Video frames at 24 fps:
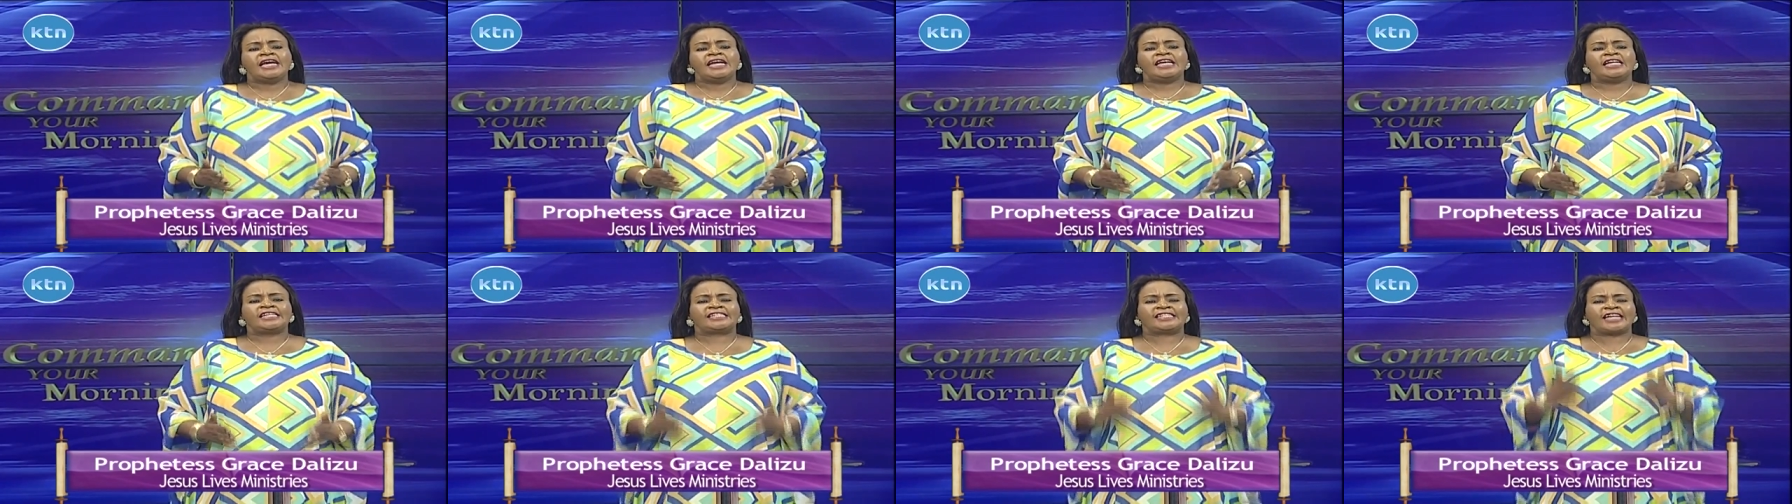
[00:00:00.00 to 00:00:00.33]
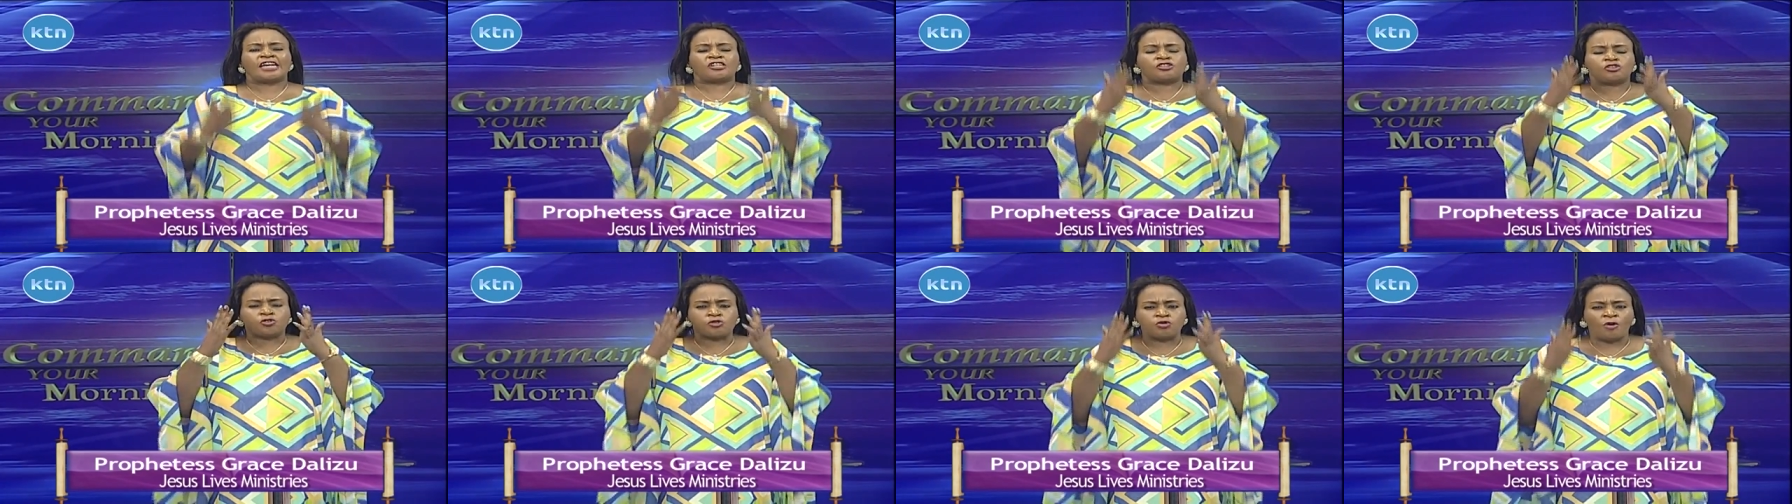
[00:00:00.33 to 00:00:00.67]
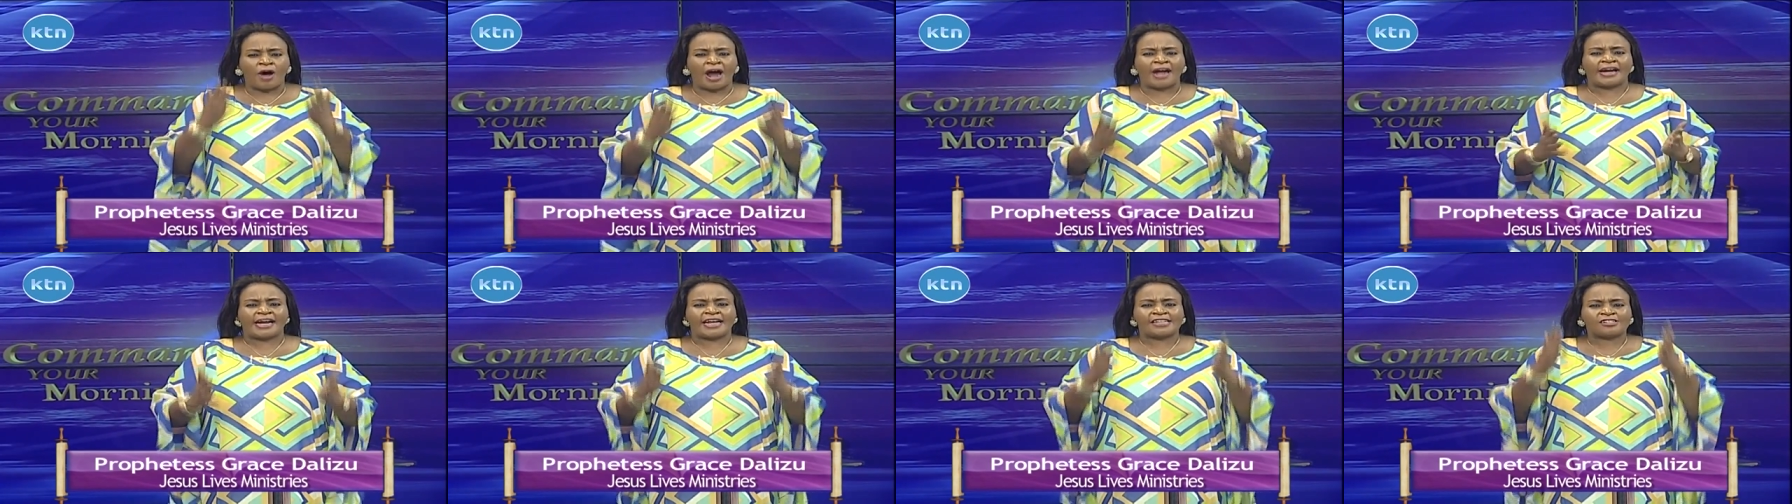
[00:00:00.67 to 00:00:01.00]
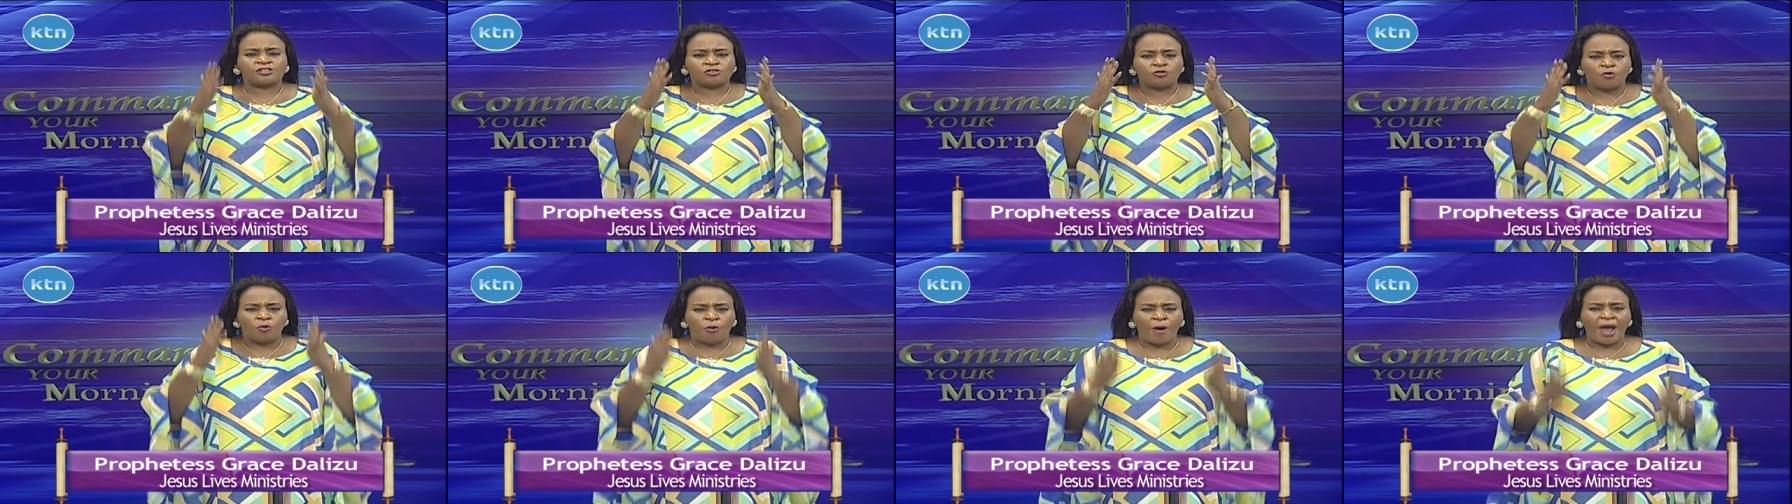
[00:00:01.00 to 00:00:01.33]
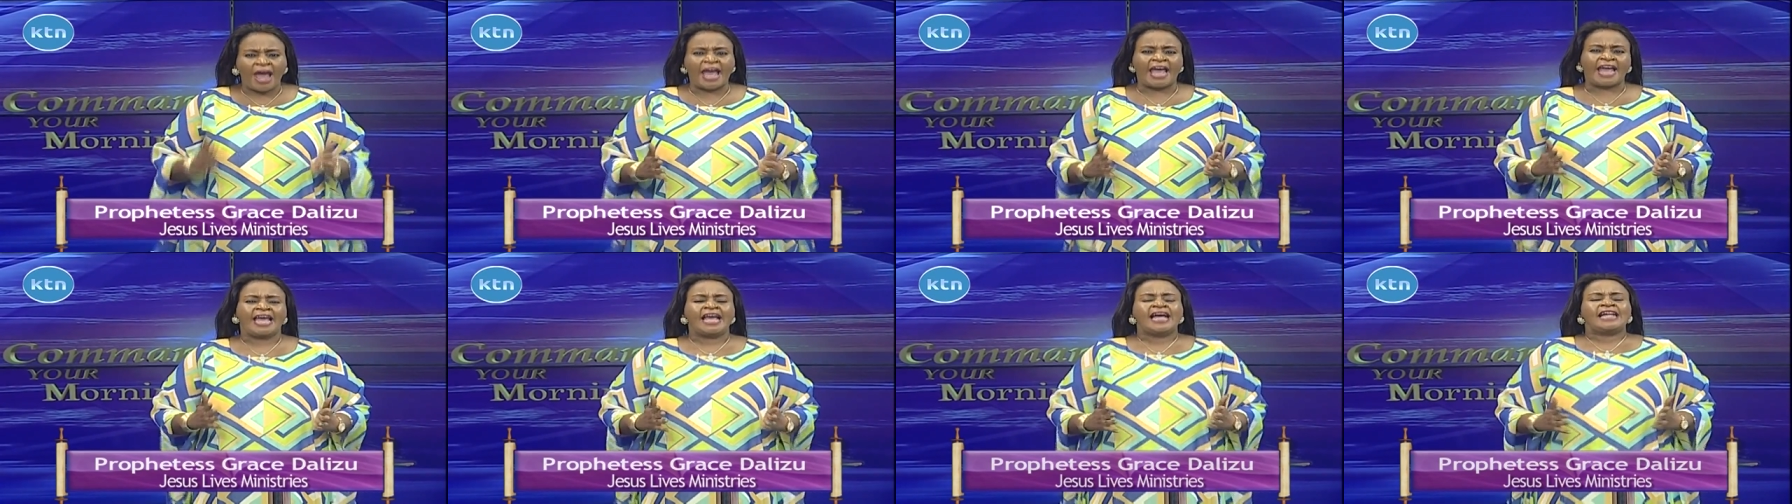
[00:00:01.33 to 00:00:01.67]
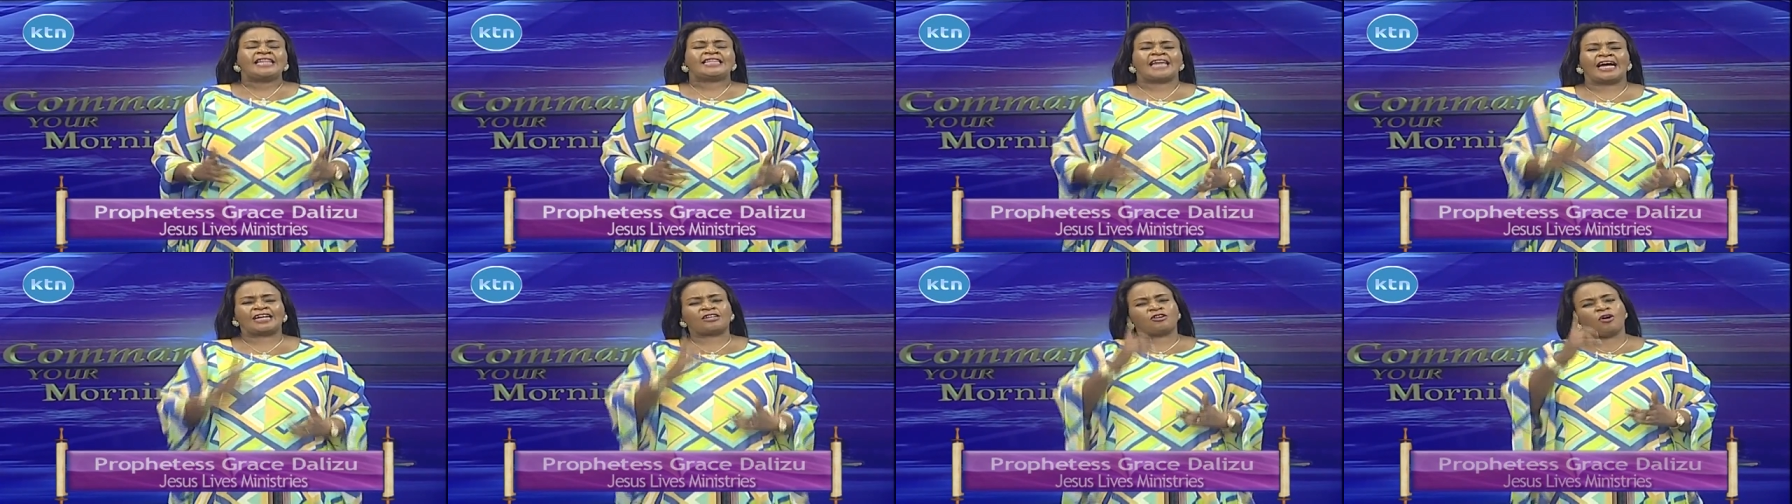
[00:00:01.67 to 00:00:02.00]
It's the surest way
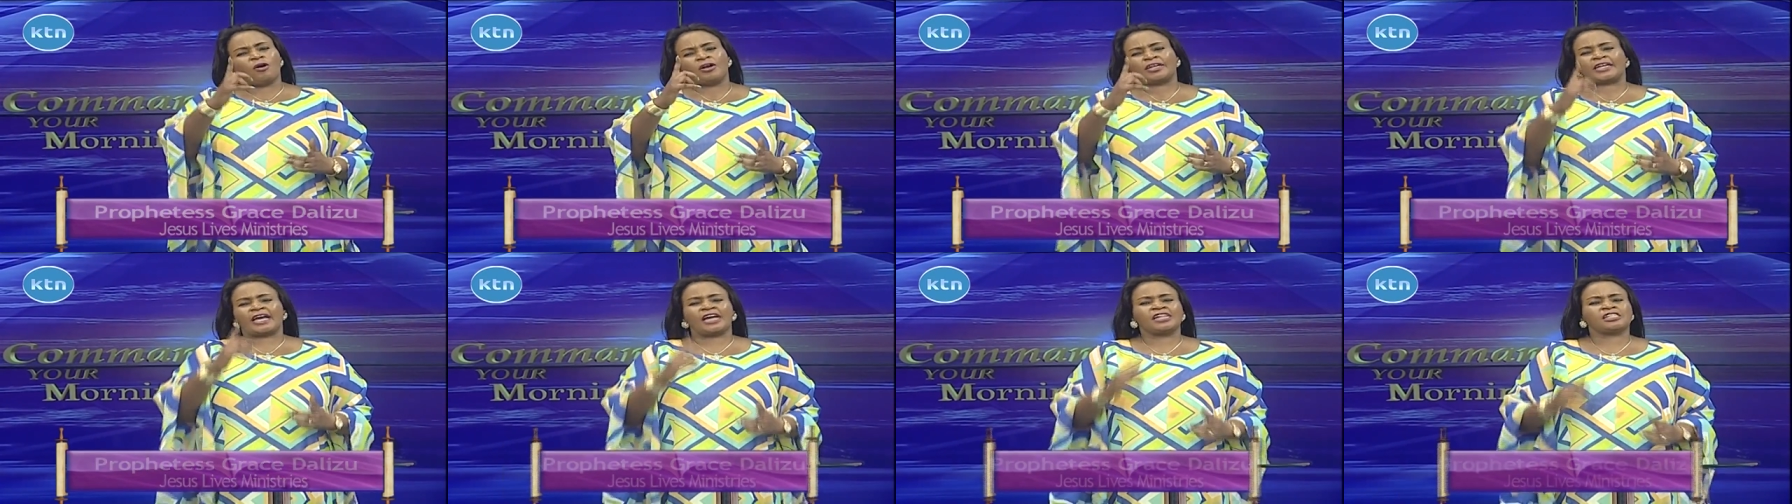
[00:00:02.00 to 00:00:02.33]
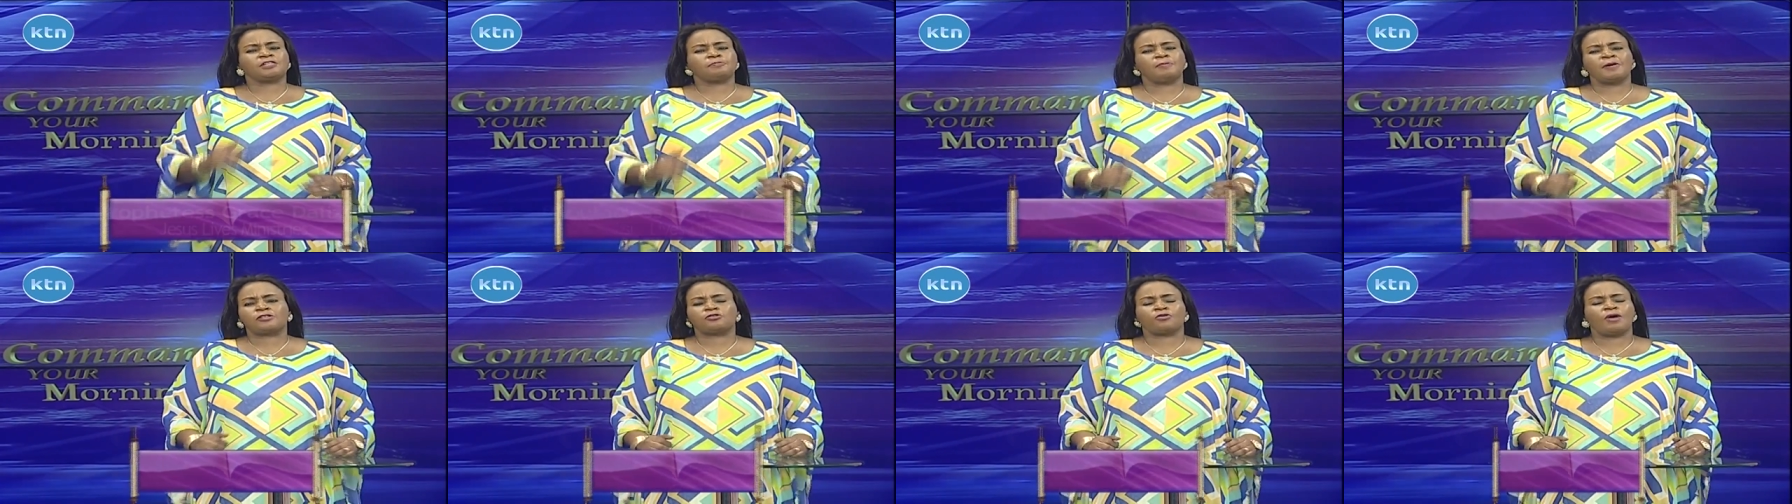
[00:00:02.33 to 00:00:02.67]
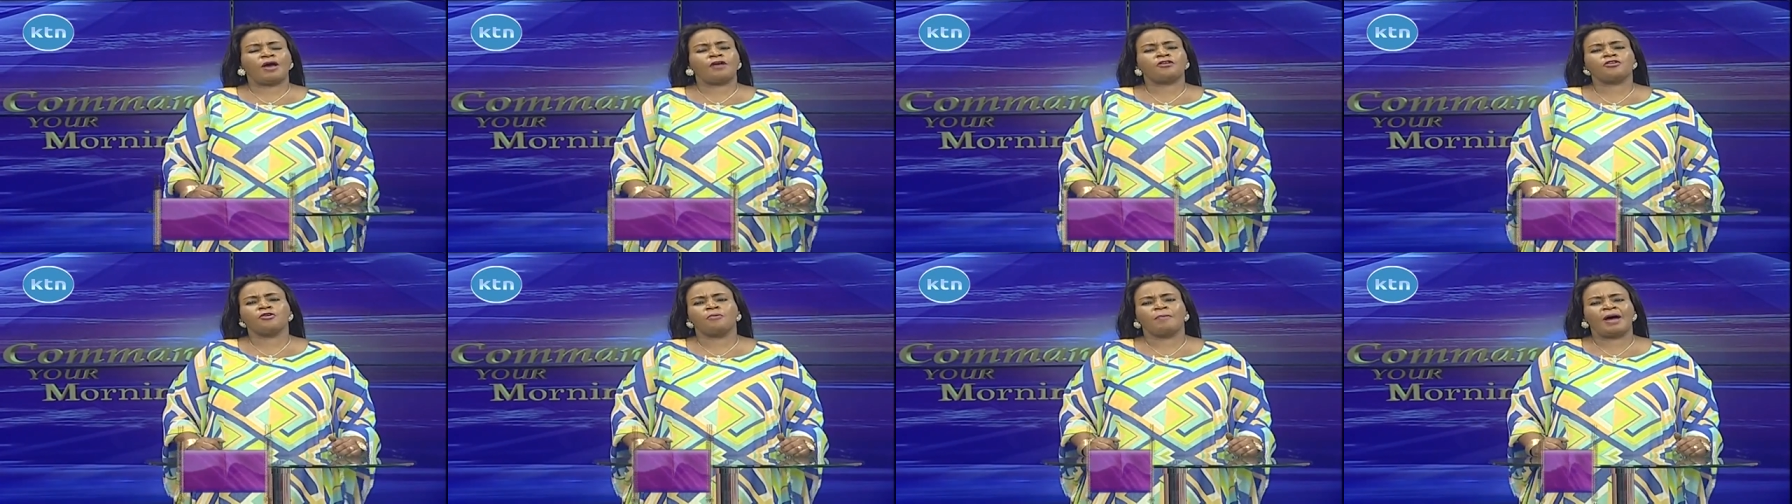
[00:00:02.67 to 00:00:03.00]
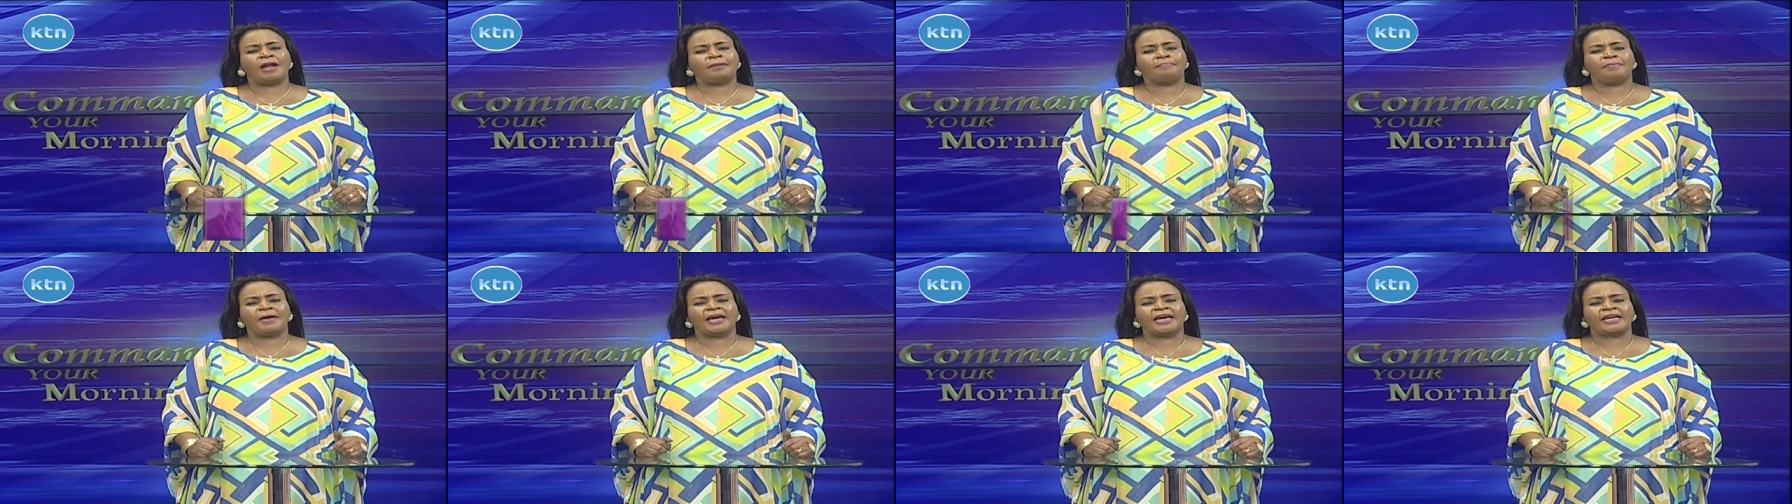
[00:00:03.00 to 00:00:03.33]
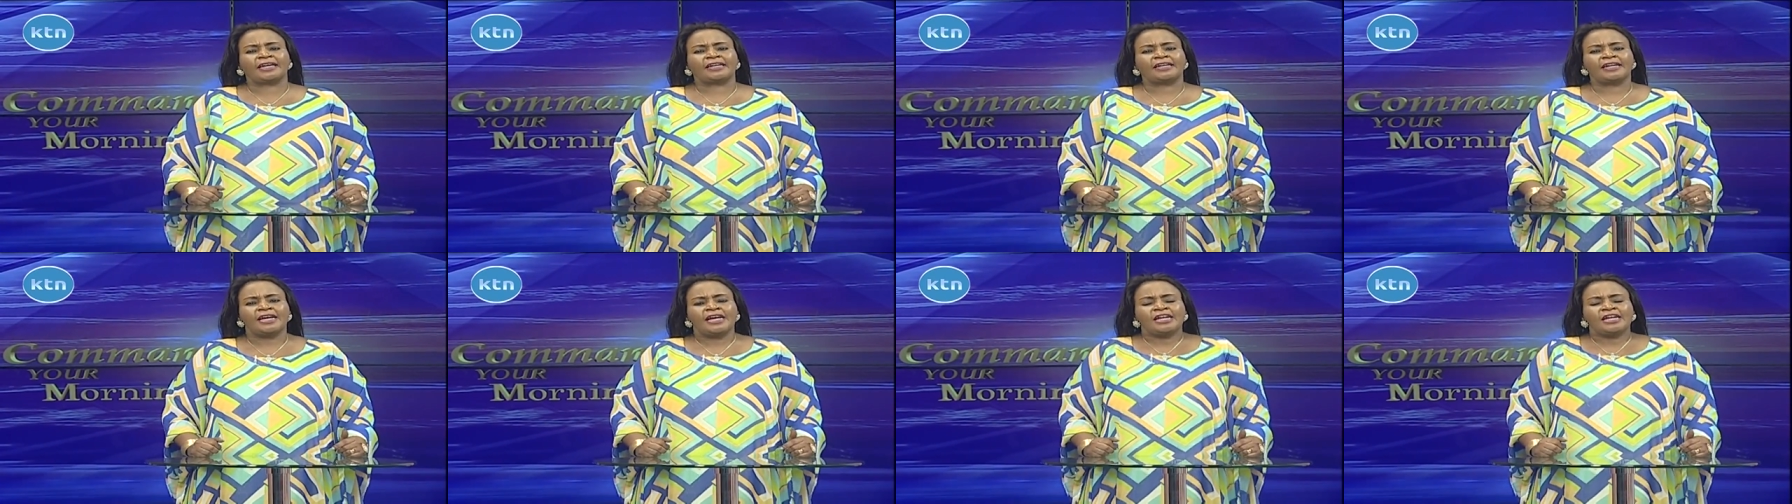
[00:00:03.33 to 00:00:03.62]
that God can speak to a human being.